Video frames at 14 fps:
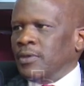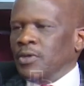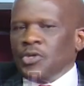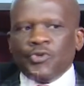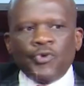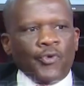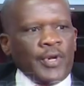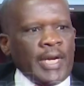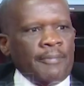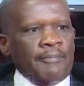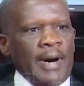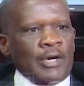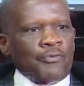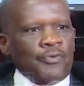You already
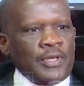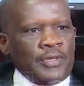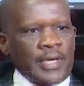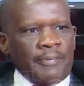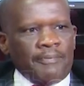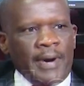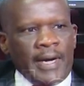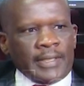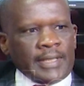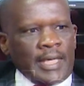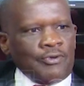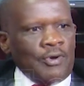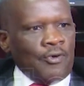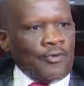banked with three banks
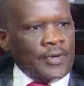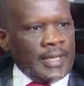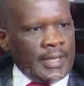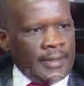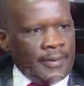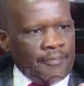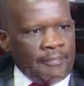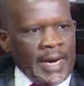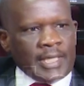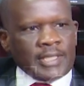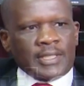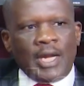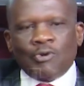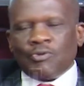and you're already
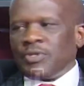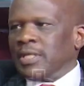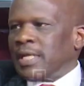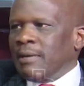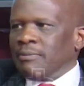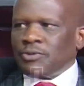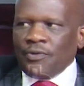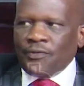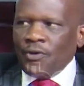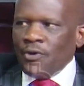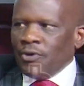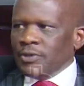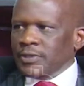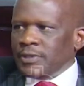maxed out in terms of
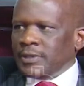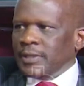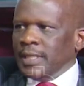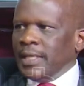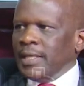loans.